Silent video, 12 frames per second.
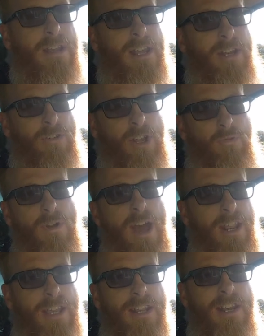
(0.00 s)
and
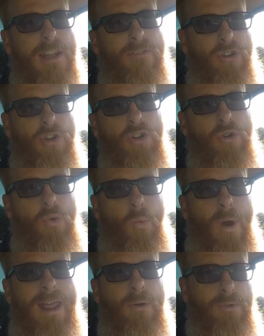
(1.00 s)
erratic, you never knew
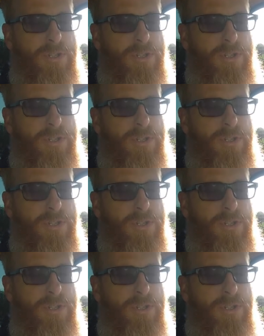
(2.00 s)
when it was